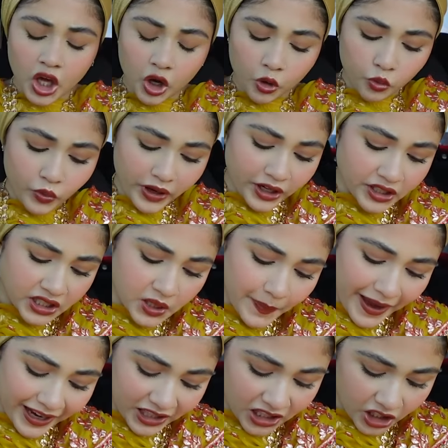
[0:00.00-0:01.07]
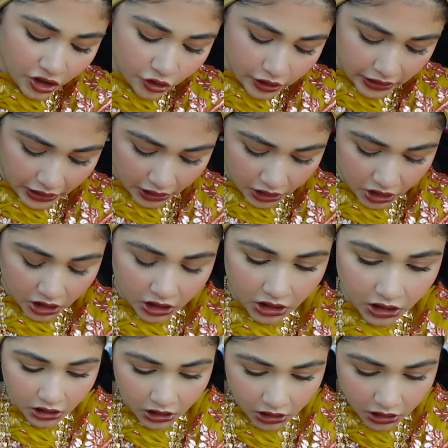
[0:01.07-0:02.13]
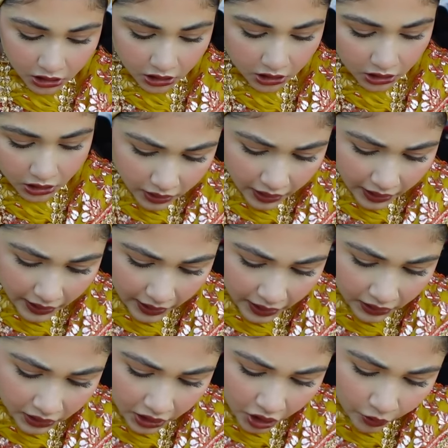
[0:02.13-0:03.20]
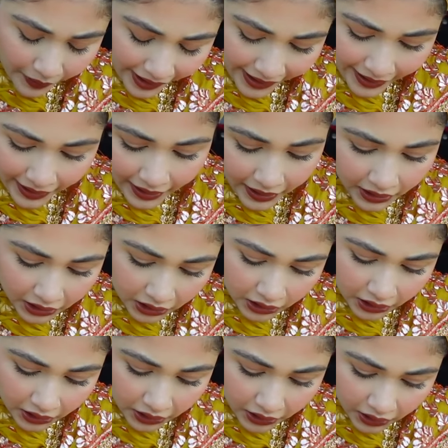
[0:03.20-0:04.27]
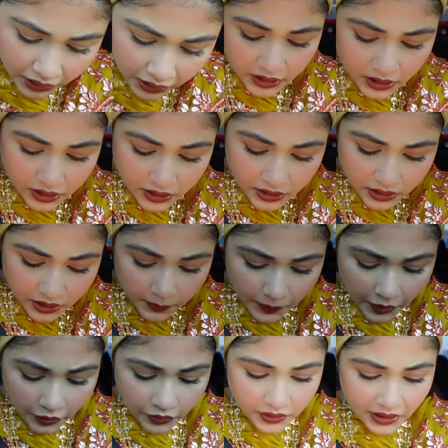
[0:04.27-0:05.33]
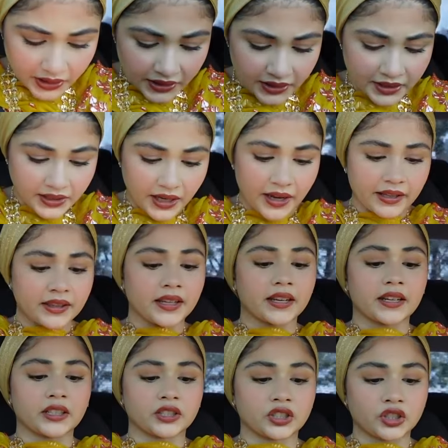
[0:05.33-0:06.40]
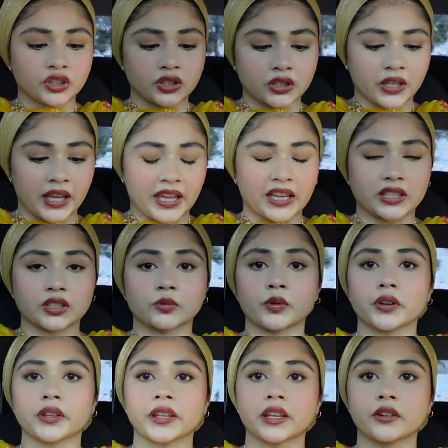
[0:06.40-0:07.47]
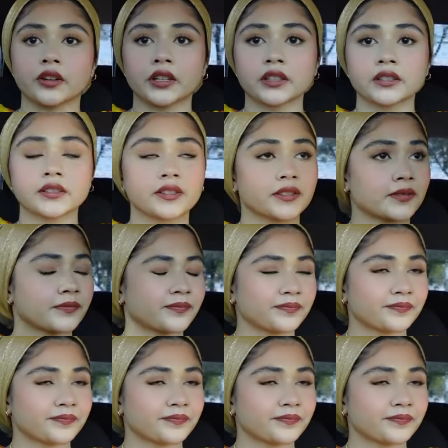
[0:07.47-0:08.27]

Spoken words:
Oh, where's the back of the earring? LOL. Suppose that's a sign that I can't wear the earrings.